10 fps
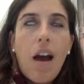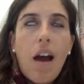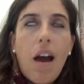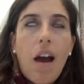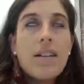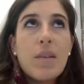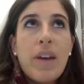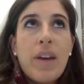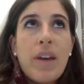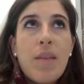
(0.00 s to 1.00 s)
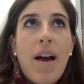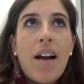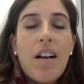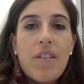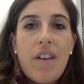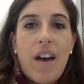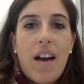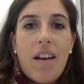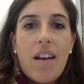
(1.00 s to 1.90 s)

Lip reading: And to piggyback off of that,